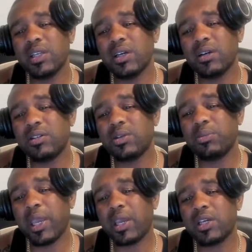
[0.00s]
love to
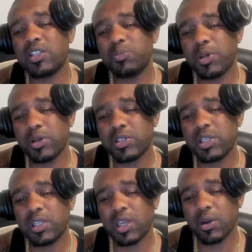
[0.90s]
make
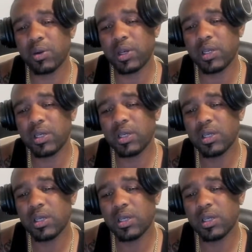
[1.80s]
conspiracy theory,